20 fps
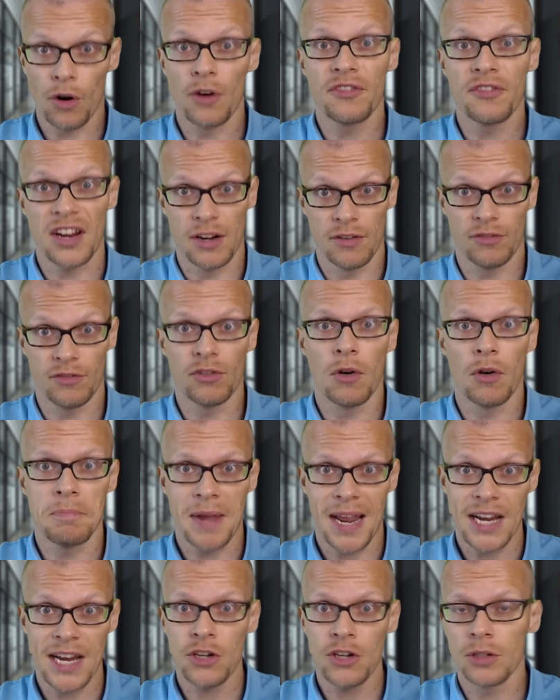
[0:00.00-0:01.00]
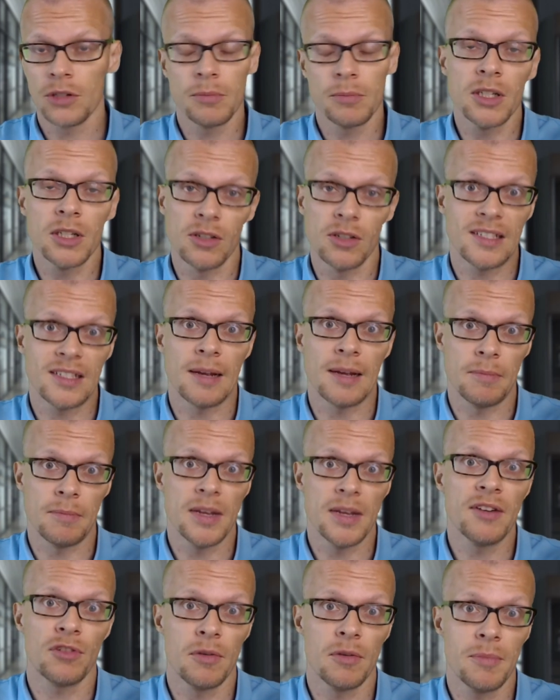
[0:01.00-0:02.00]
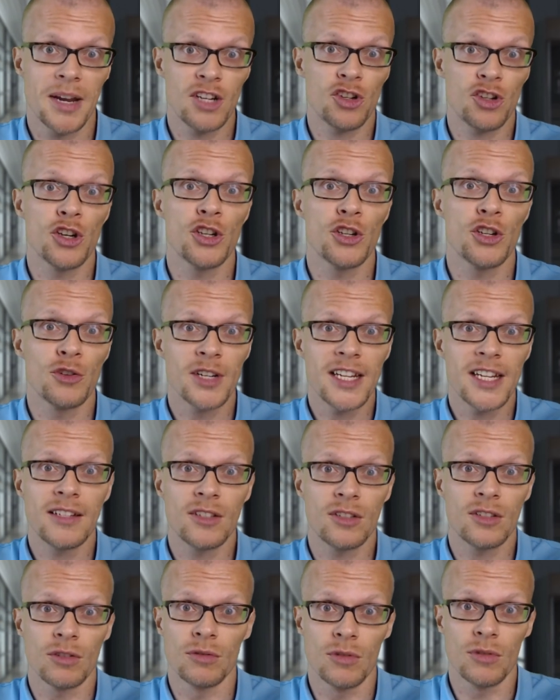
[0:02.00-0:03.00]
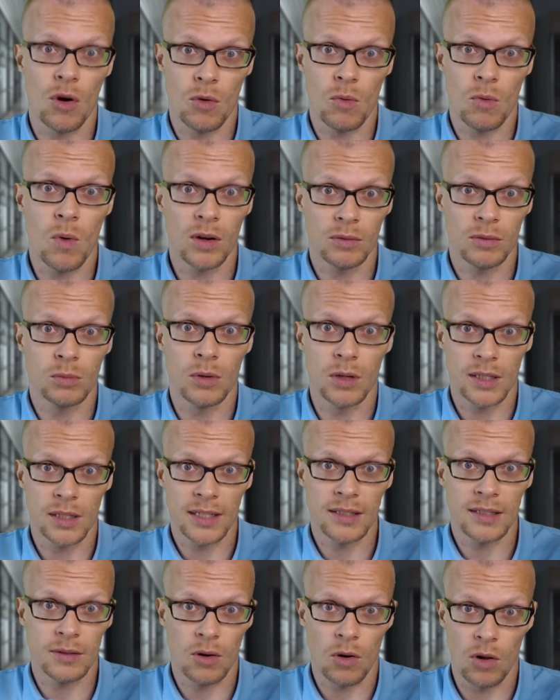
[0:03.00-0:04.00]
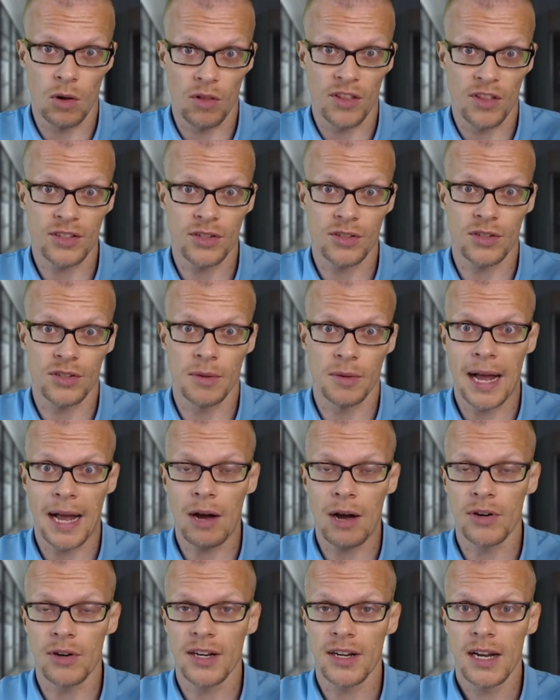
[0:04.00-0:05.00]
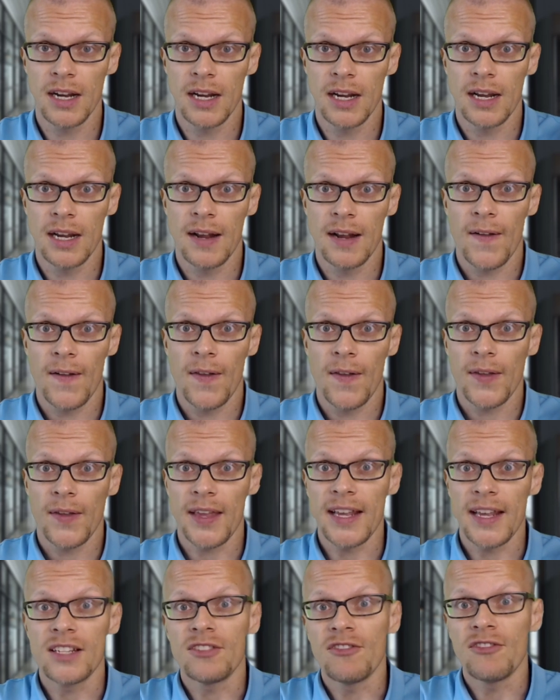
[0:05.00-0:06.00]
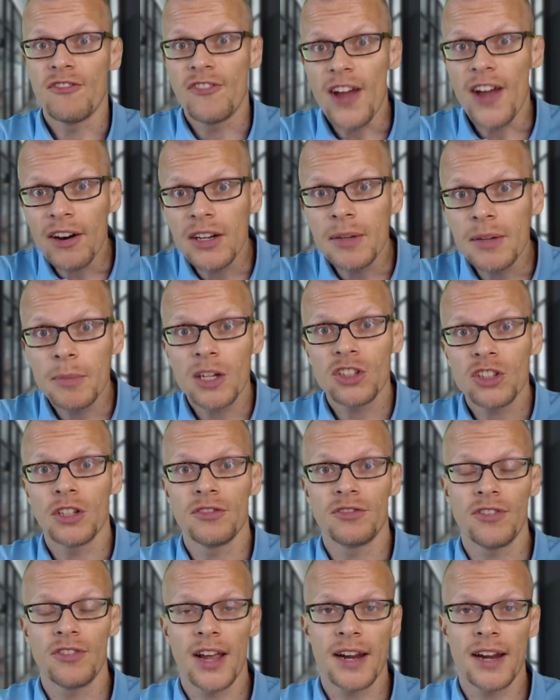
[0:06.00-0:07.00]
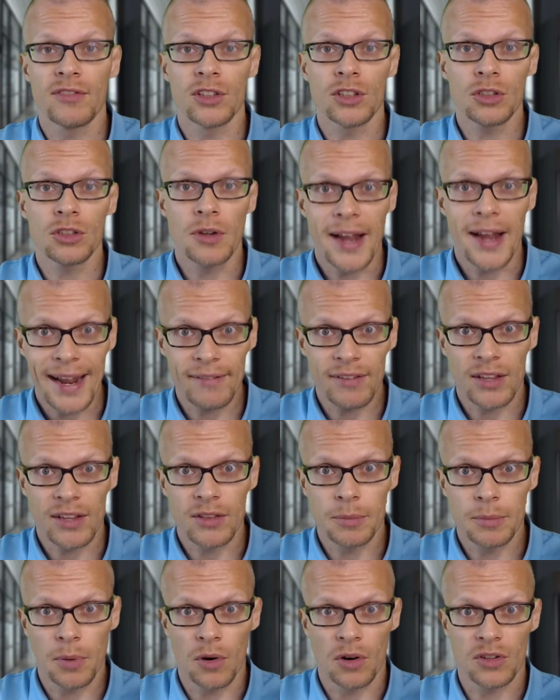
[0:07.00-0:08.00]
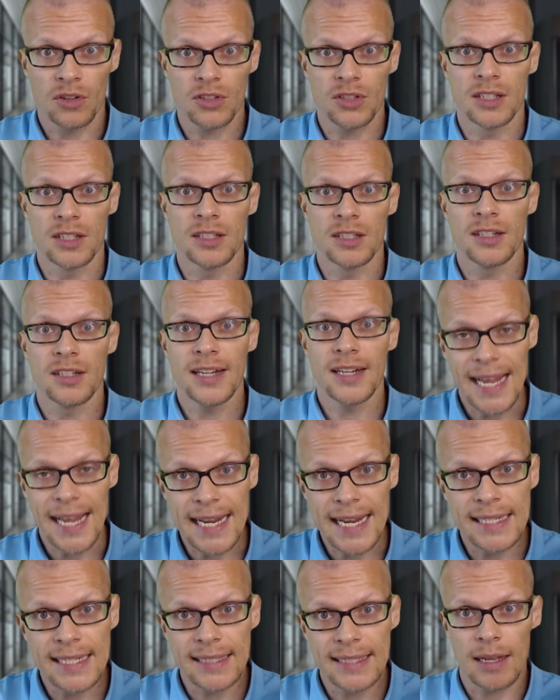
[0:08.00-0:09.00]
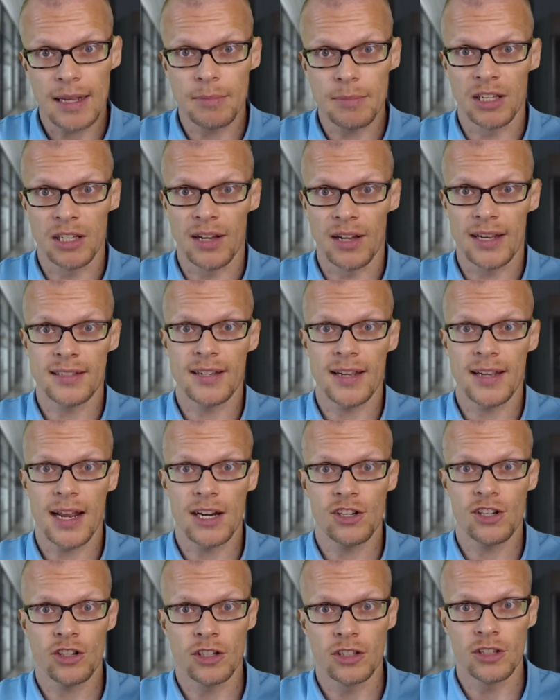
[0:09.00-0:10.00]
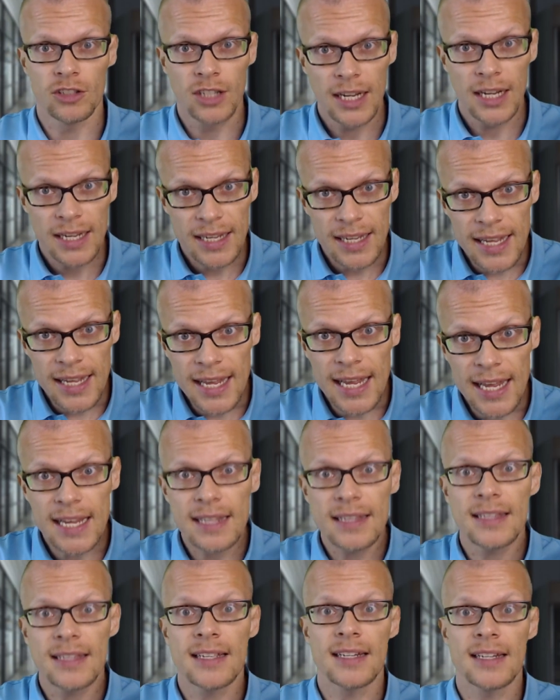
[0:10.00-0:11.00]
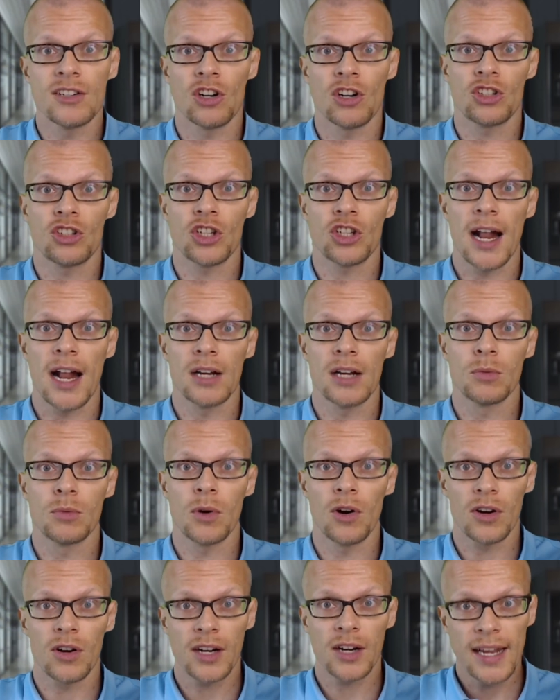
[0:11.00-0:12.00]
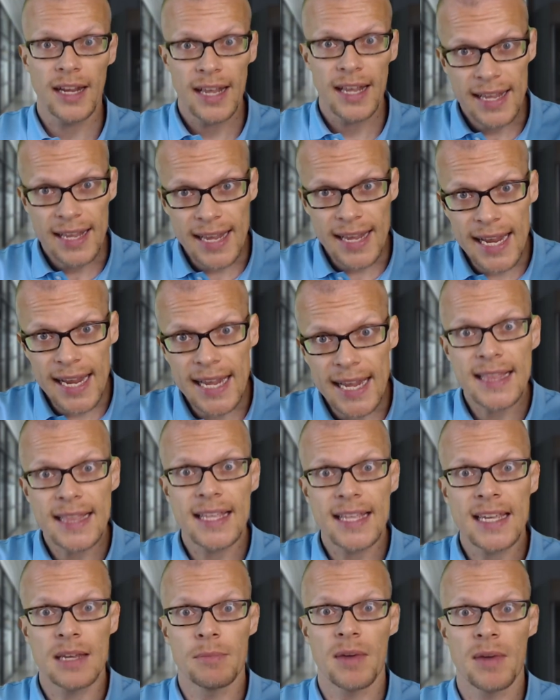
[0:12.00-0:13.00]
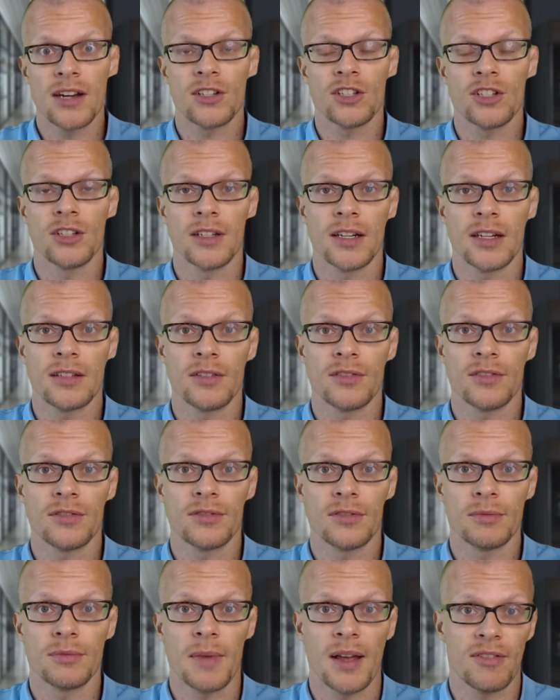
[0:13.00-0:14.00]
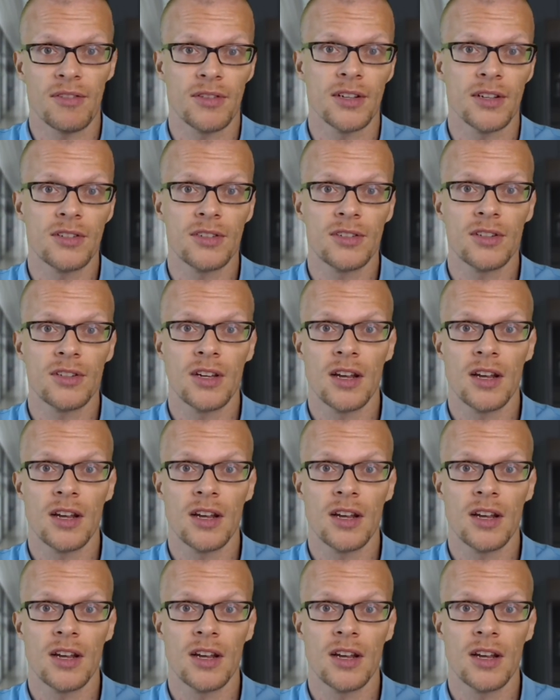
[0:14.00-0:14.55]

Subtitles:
of information, because some information you need to know what all this is about, is very much in favor to having the person in stabilization, in the inner child work, in the imaginative methods.